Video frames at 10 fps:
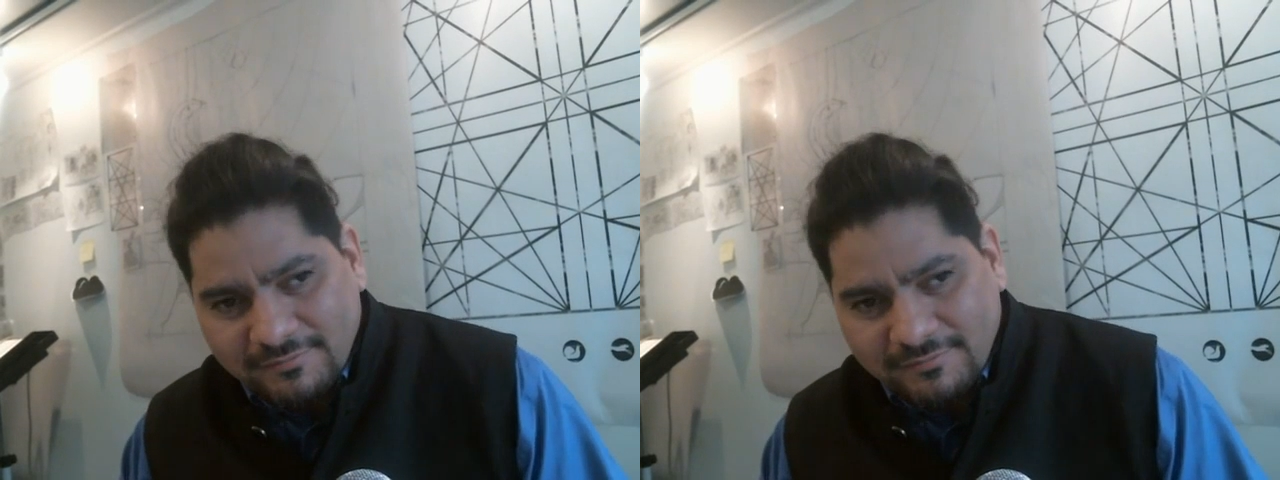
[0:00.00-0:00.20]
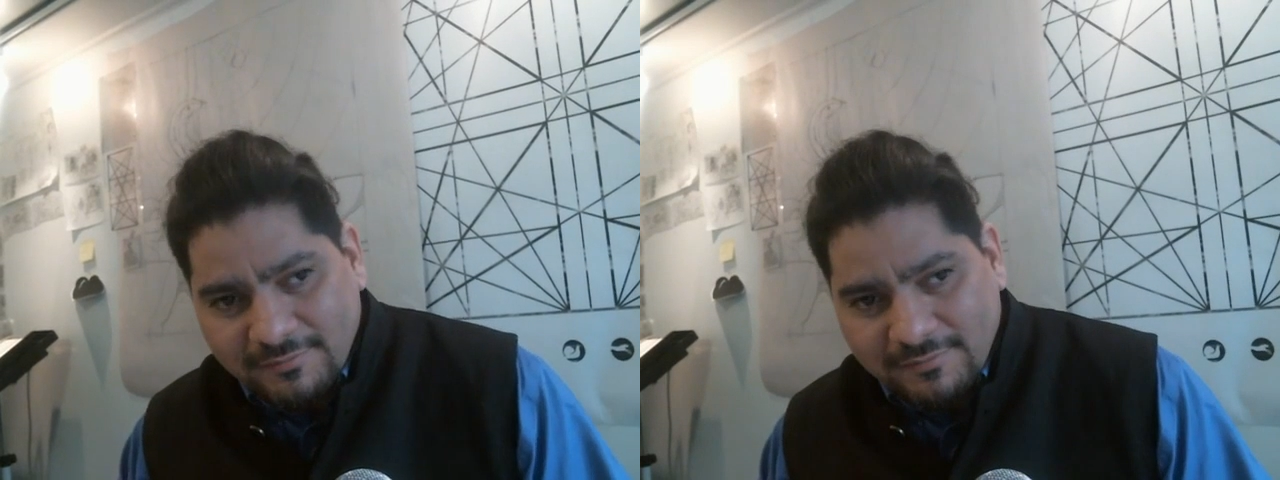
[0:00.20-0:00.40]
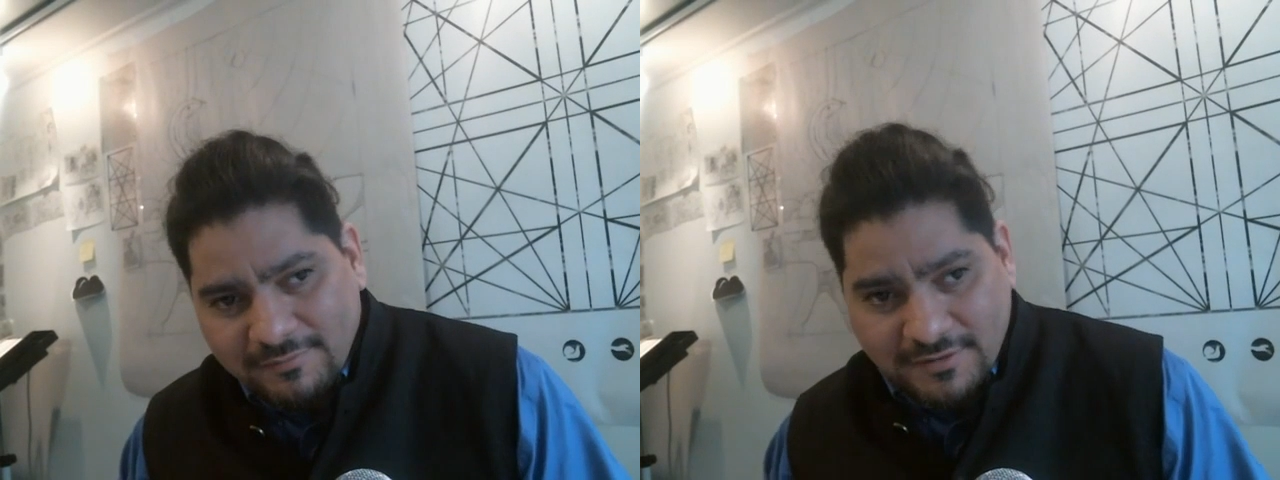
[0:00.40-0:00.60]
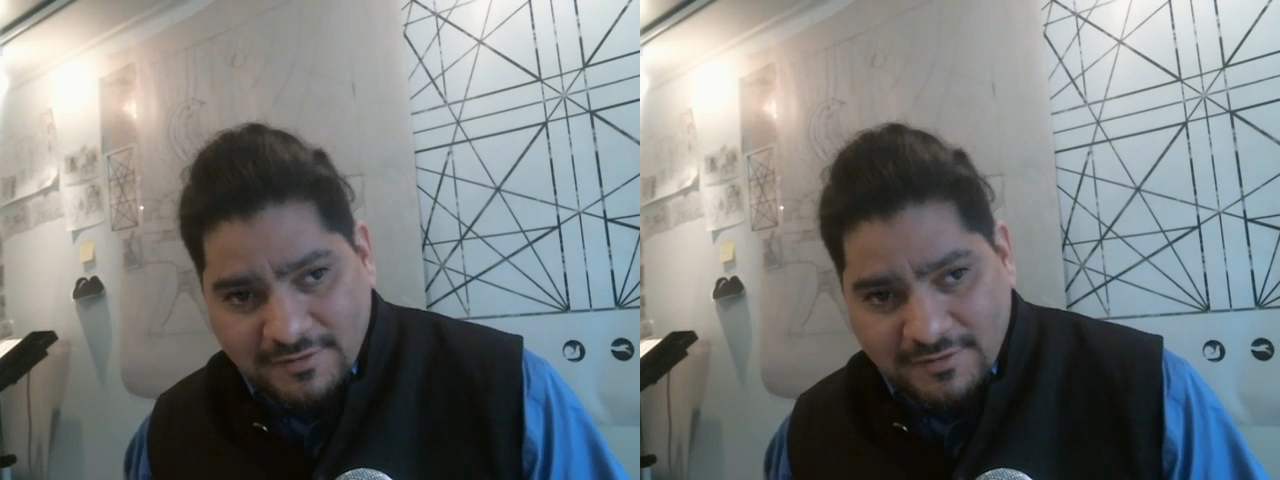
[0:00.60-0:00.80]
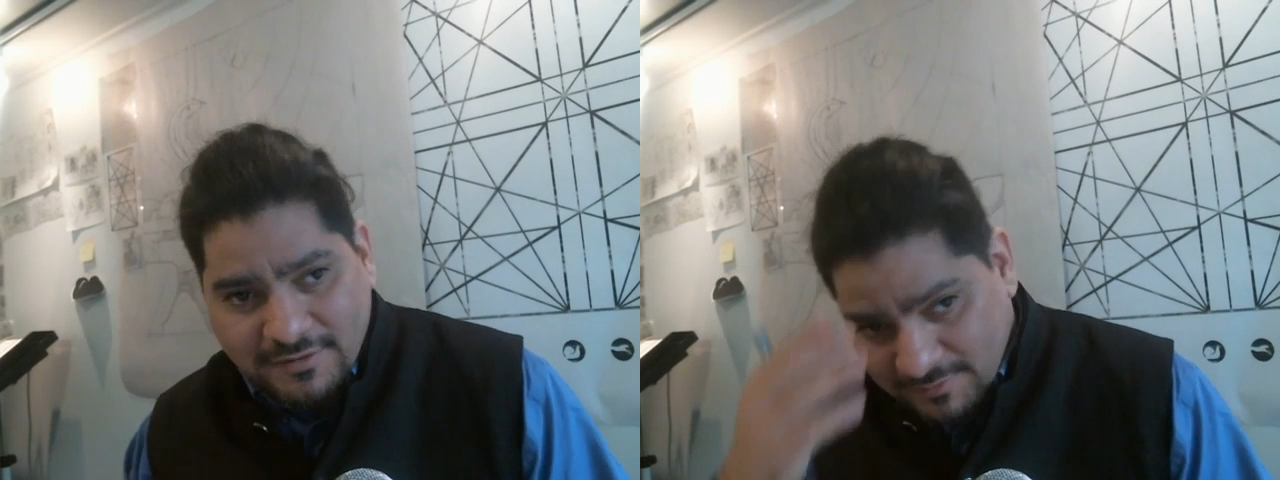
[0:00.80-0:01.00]
Apologize that
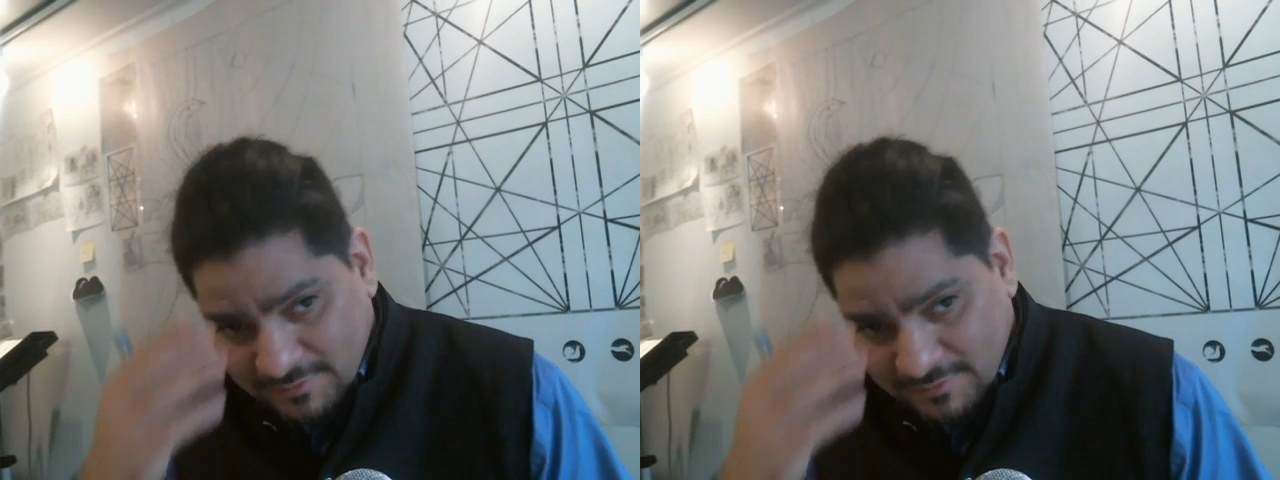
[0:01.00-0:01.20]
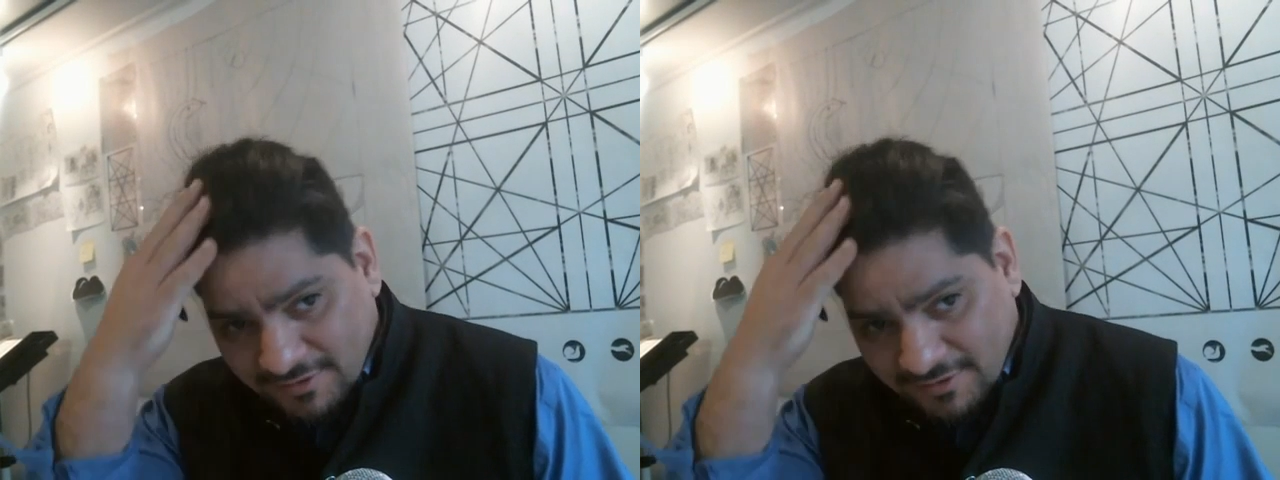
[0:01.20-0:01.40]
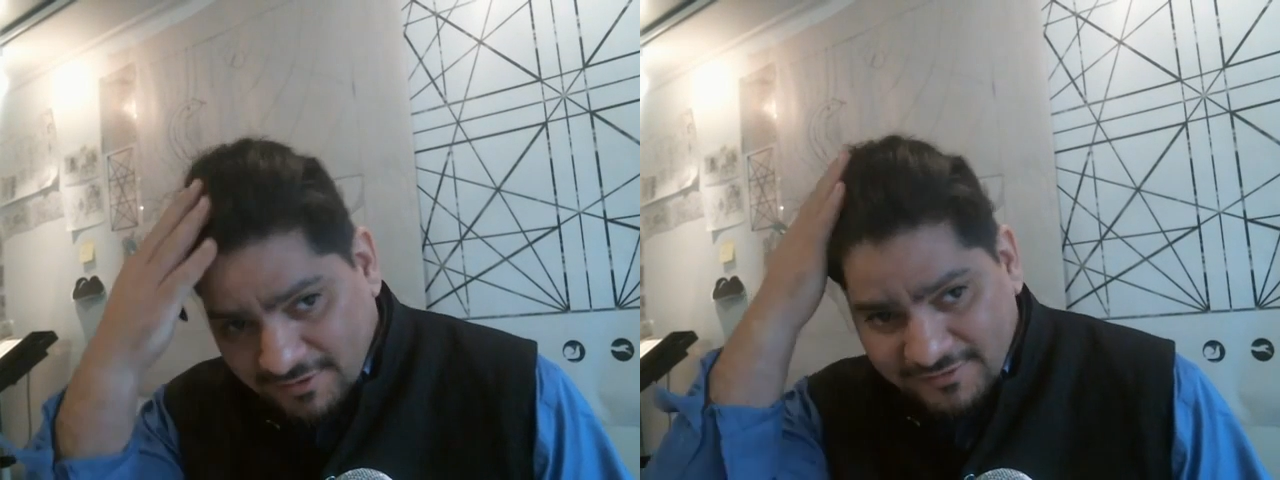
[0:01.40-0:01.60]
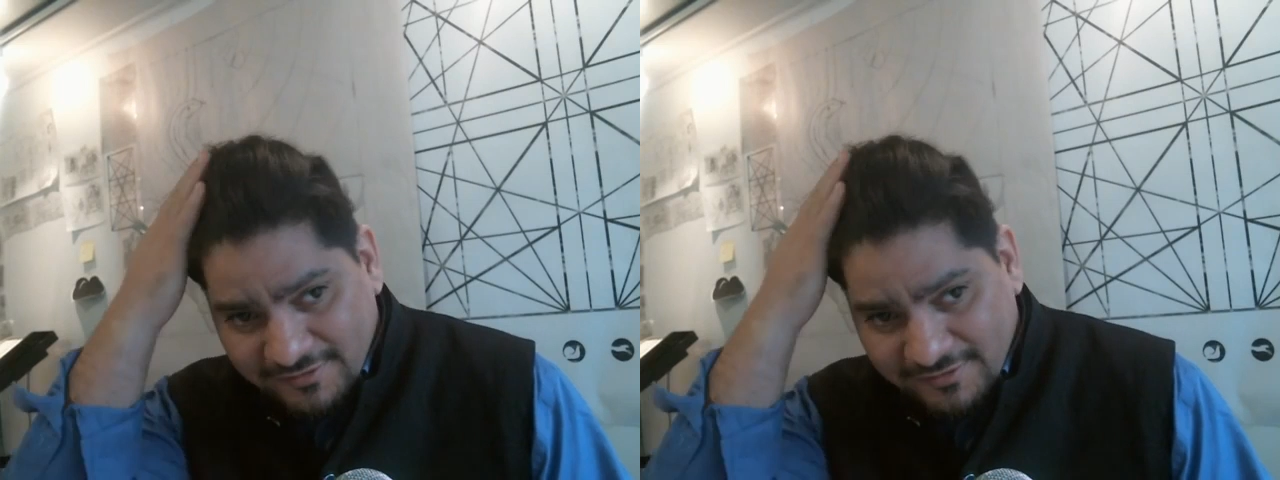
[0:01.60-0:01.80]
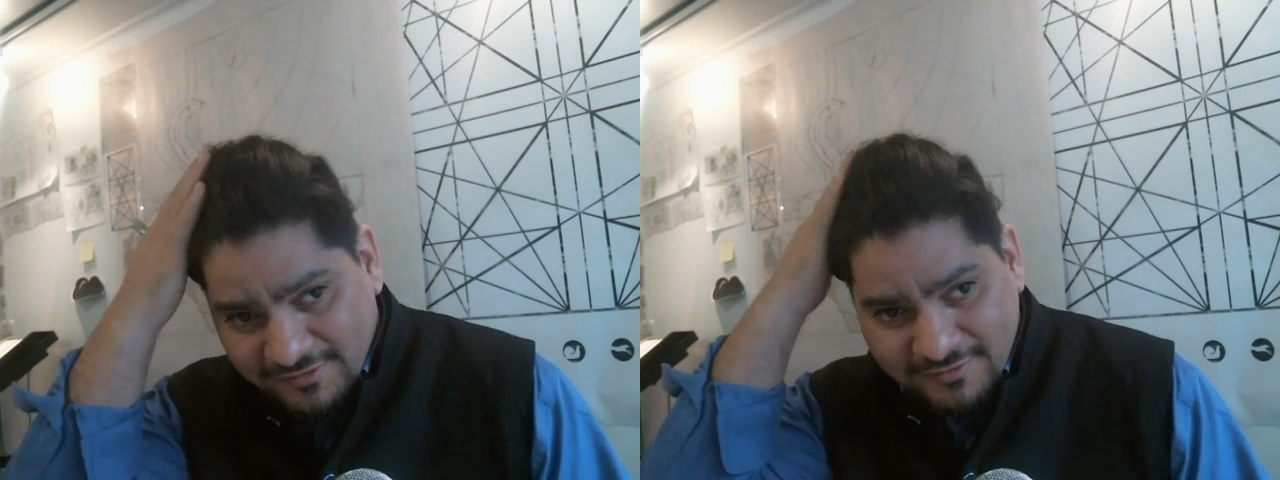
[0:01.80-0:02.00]
my hair isn't
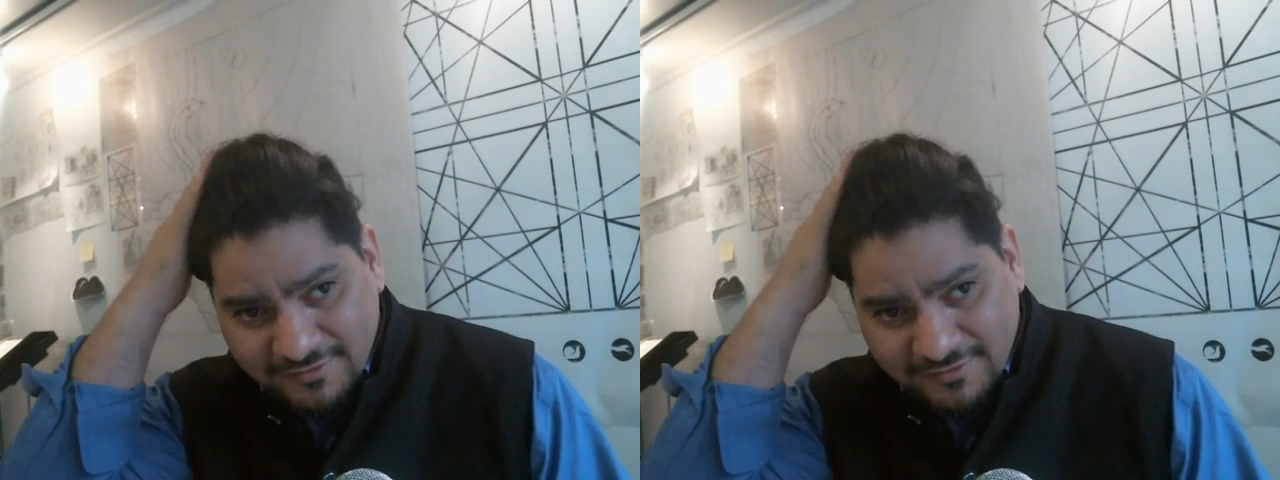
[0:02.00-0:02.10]
as